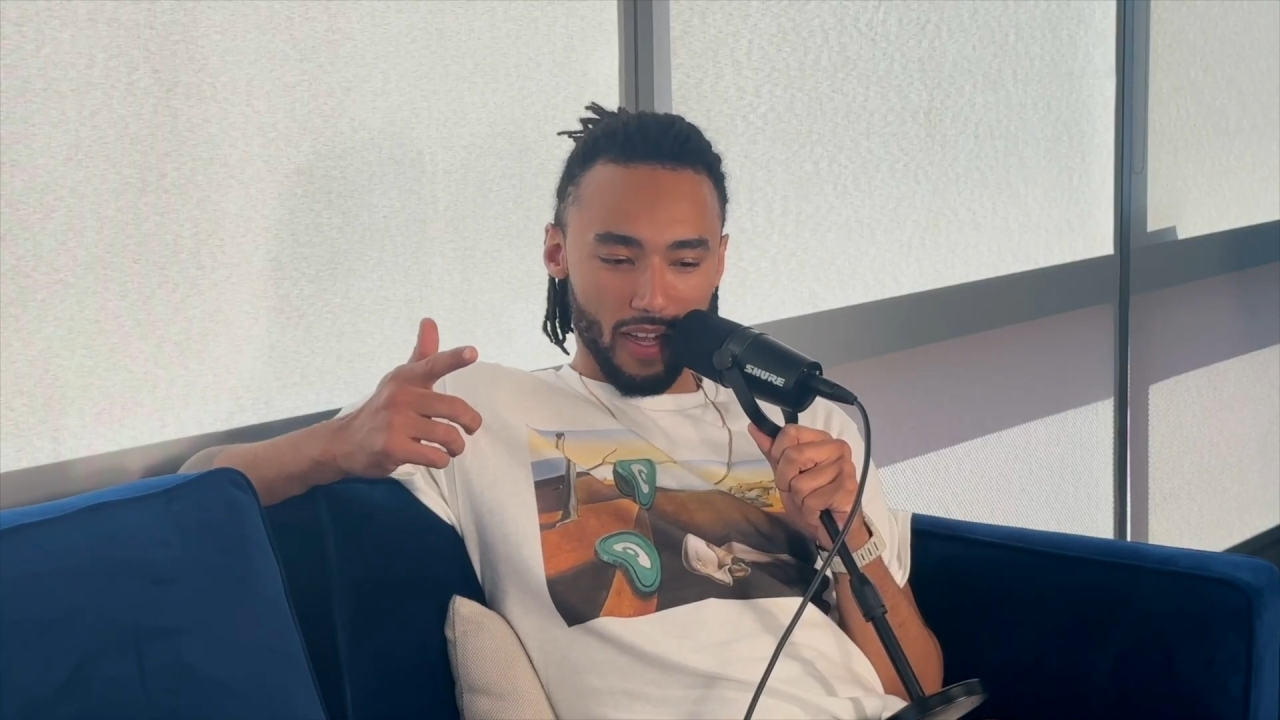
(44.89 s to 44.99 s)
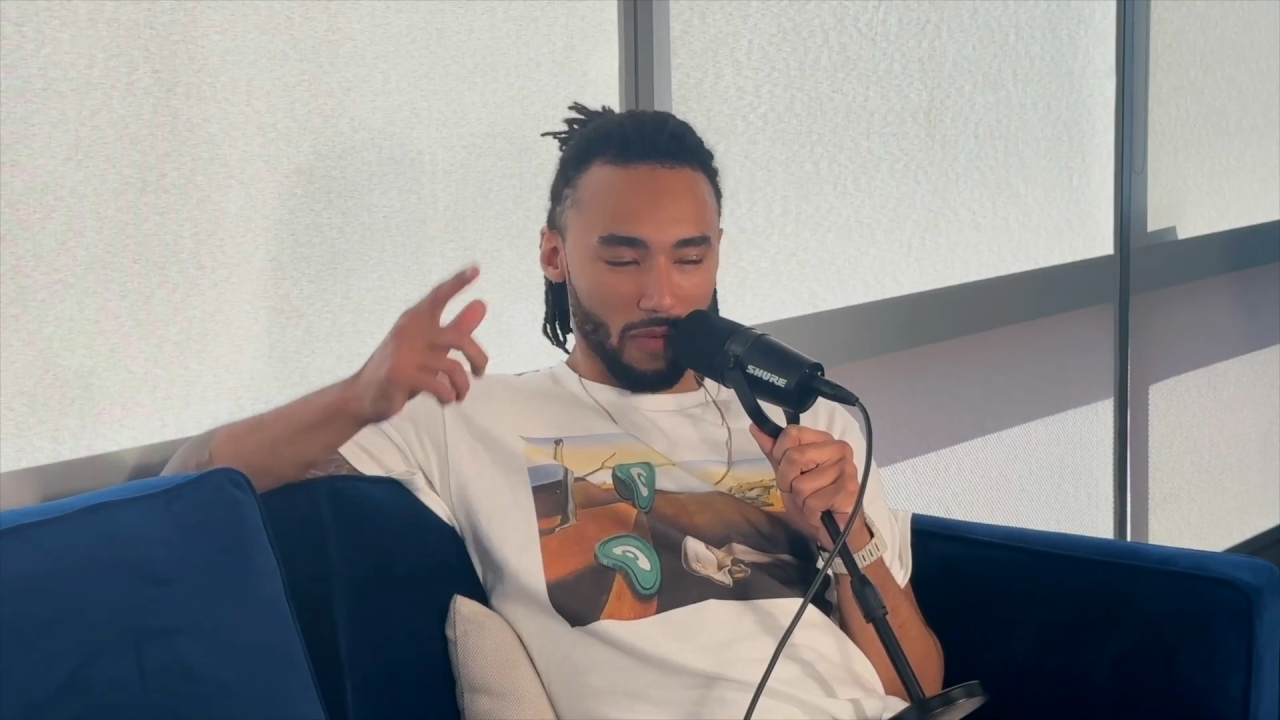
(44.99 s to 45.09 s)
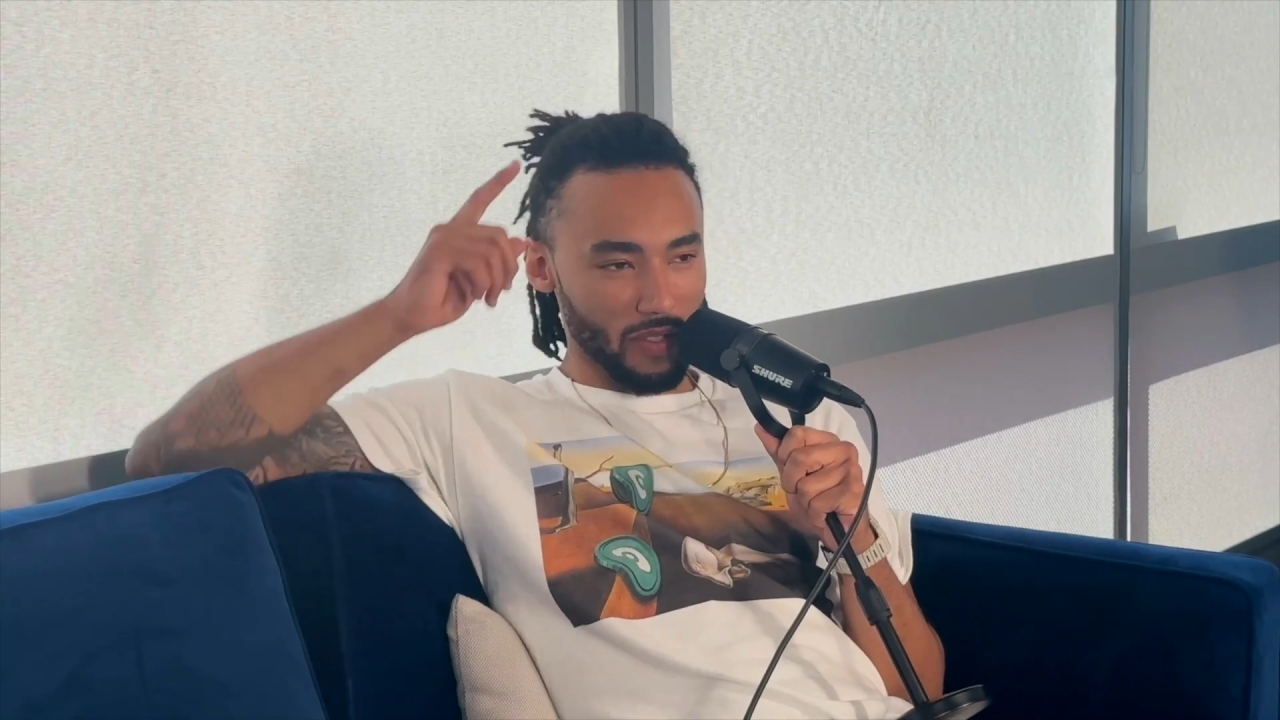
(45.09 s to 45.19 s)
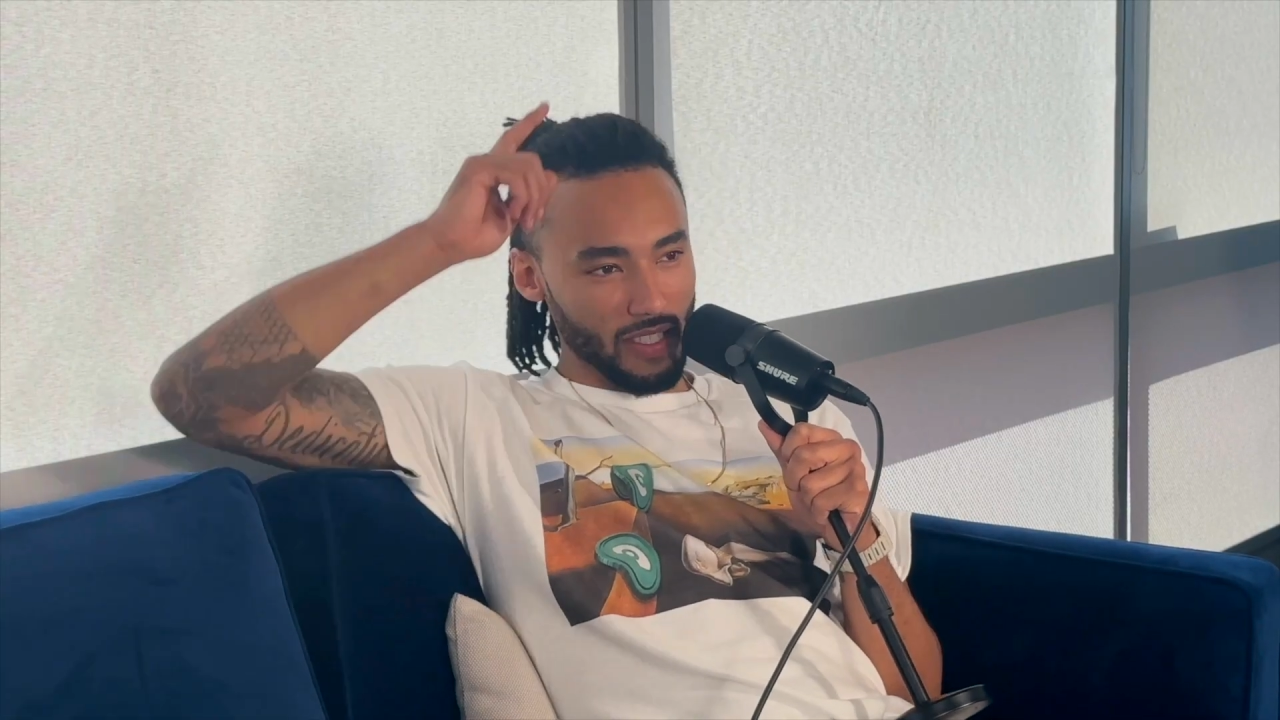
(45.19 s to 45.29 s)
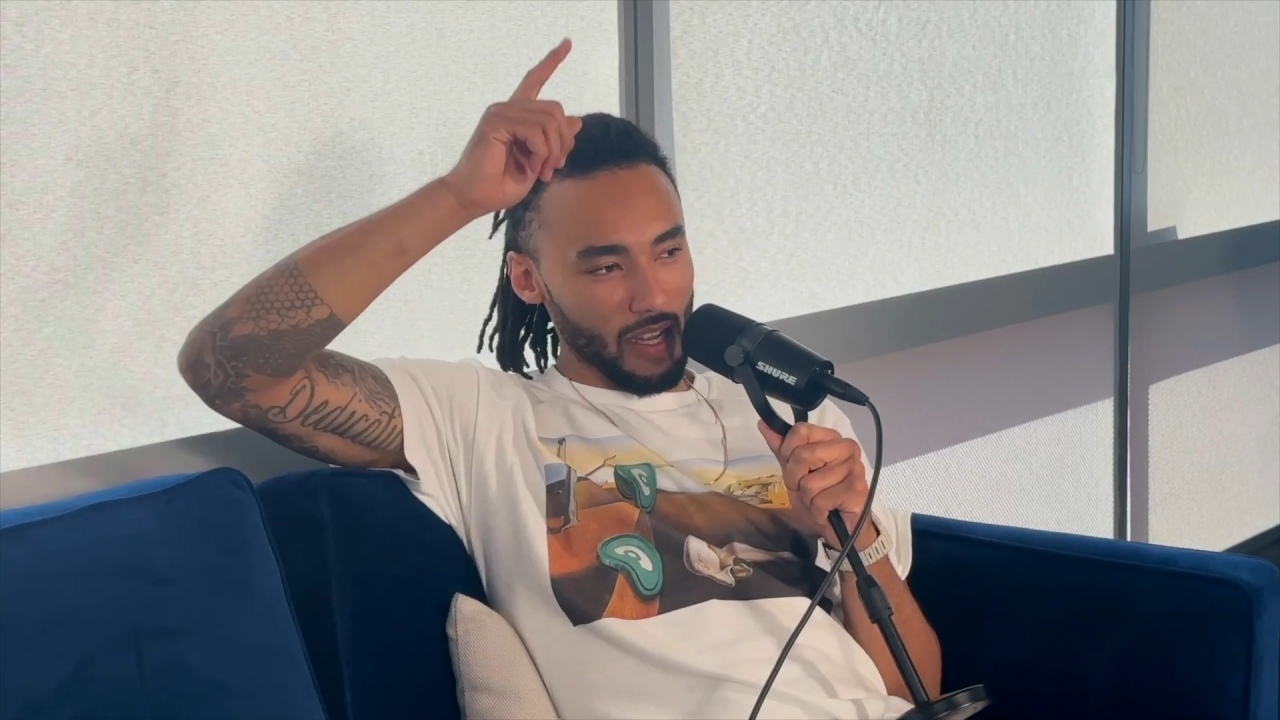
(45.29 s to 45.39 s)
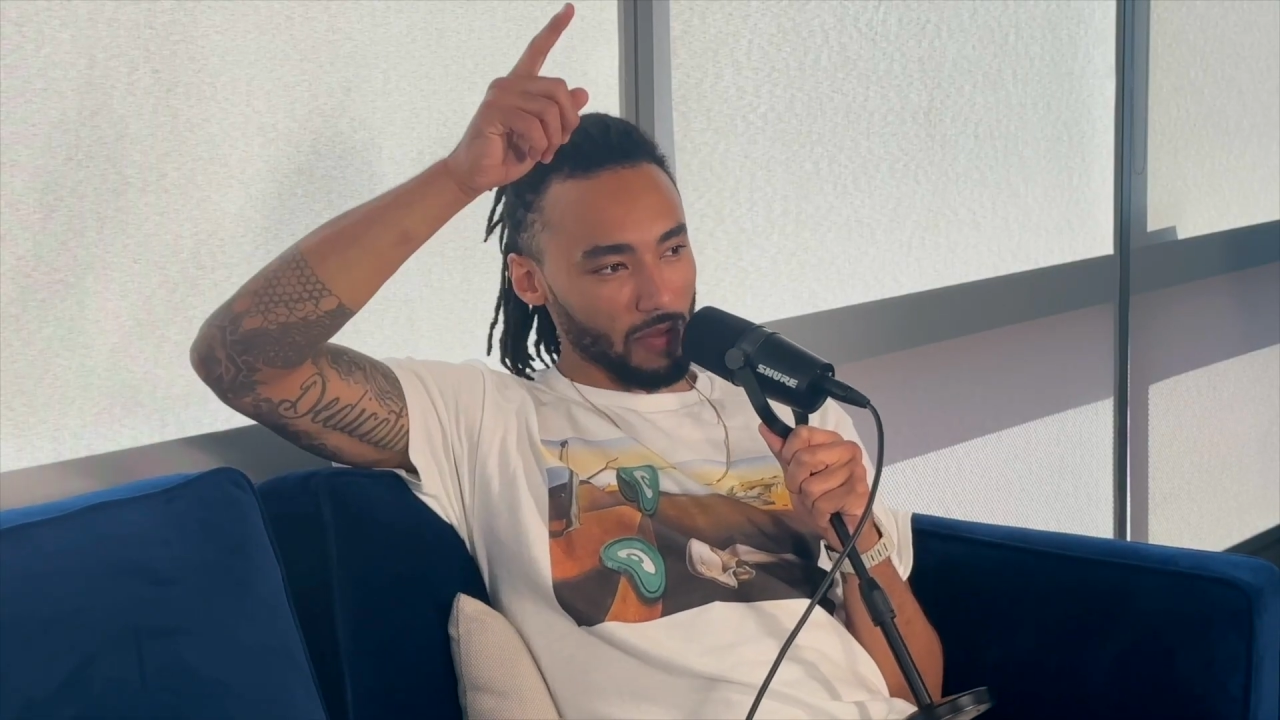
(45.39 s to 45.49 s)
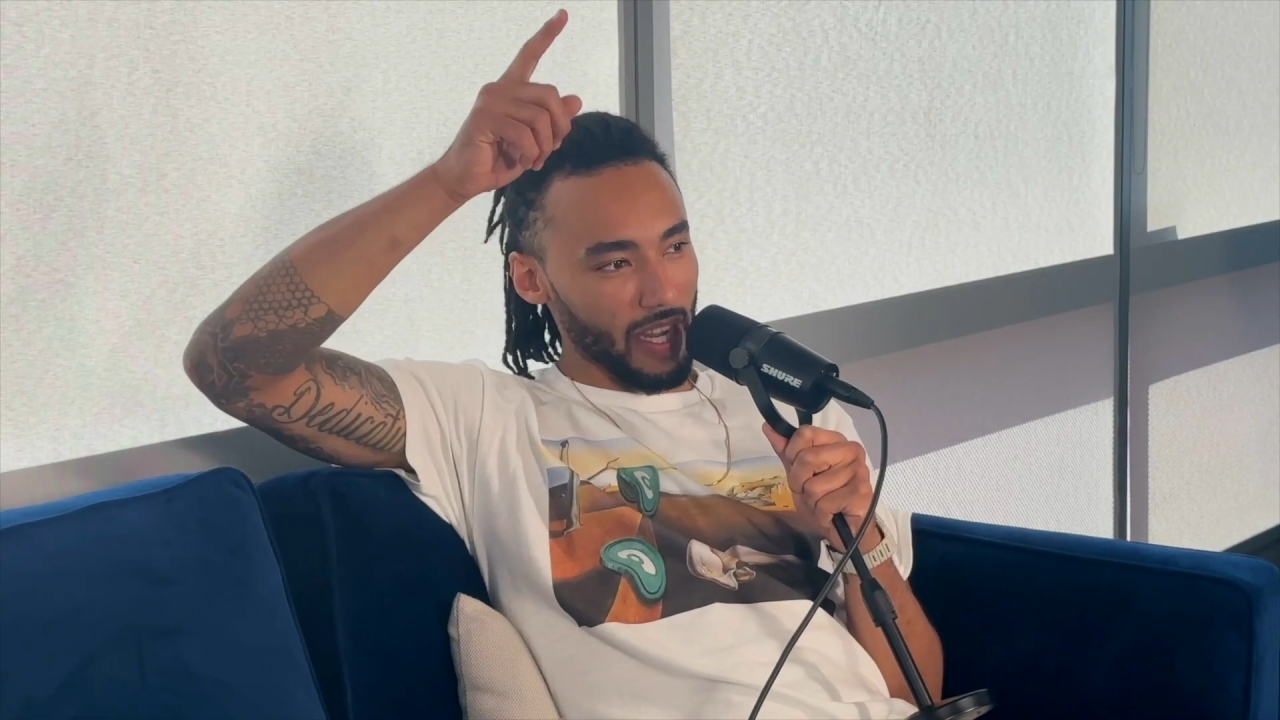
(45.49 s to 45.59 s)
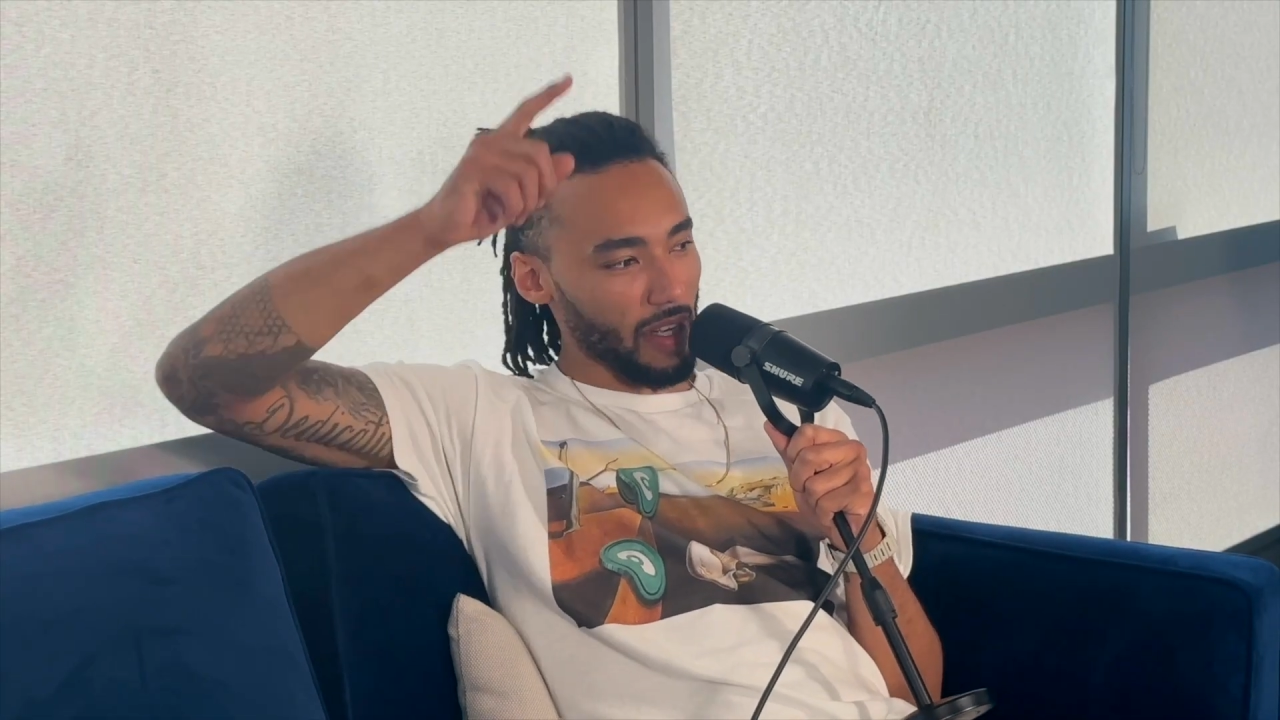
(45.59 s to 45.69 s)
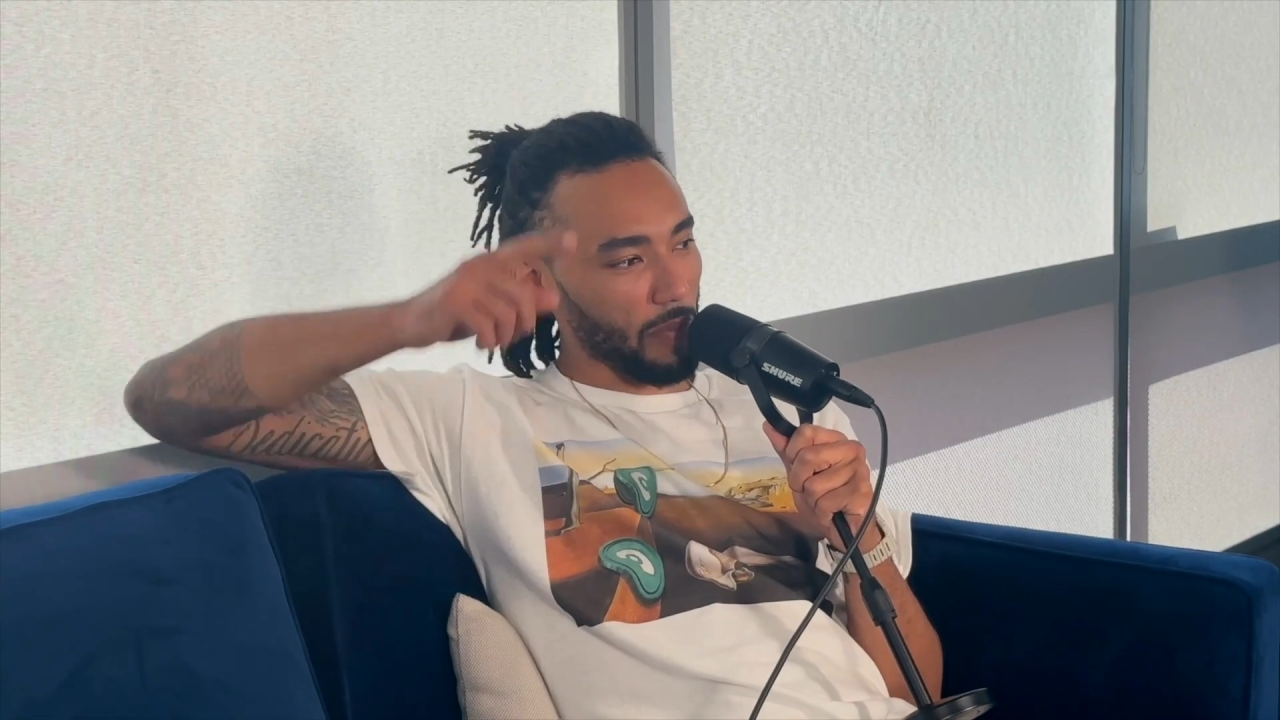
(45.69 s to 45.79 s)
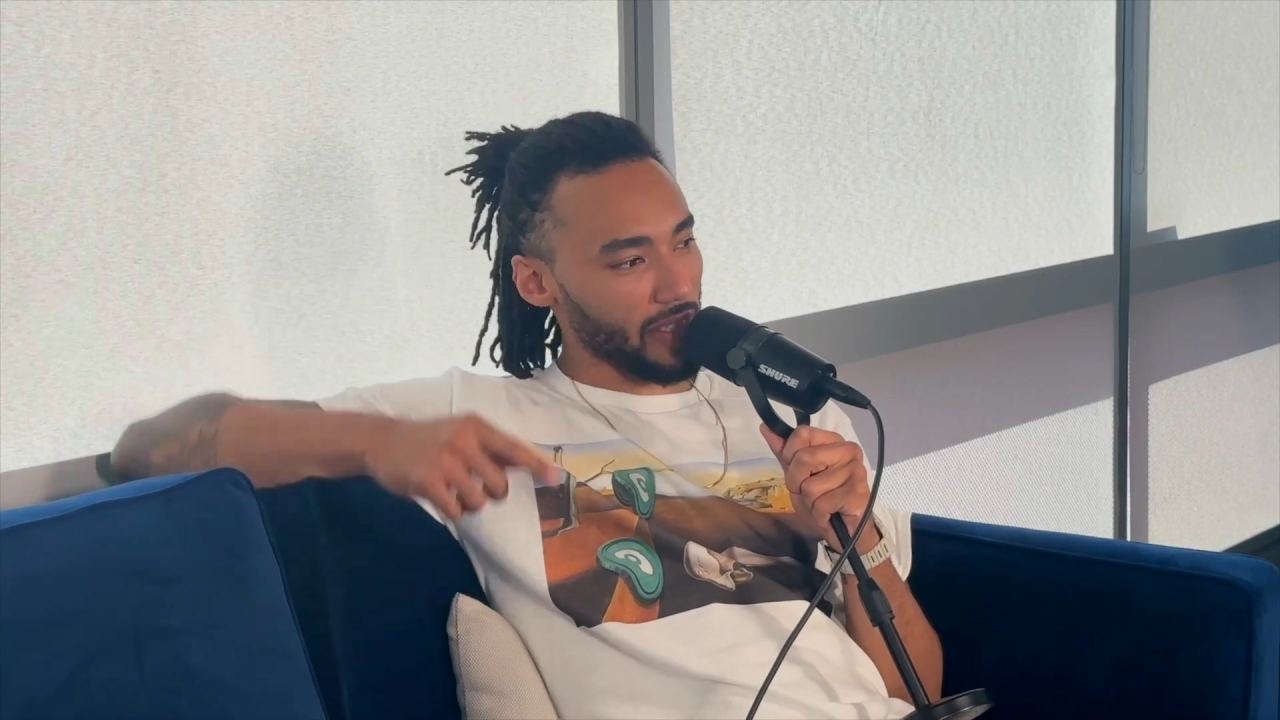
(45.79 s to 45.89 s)
I was
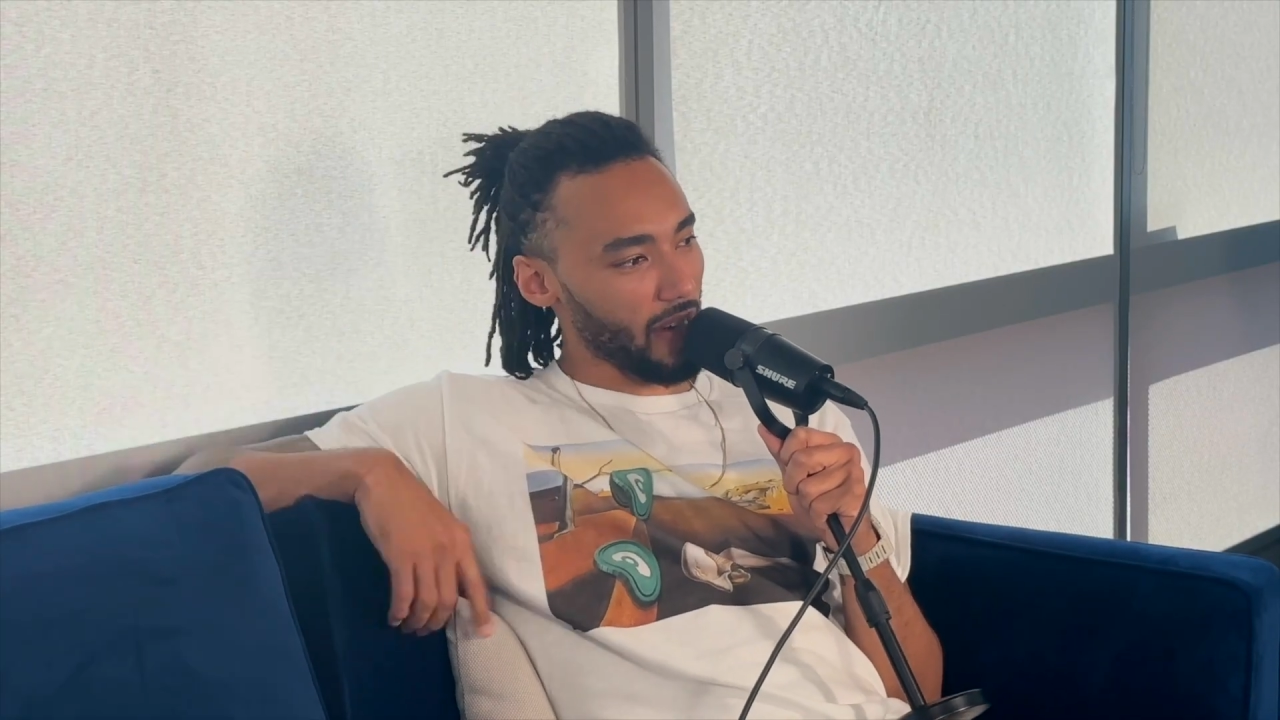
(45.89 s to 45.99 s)
taking a piss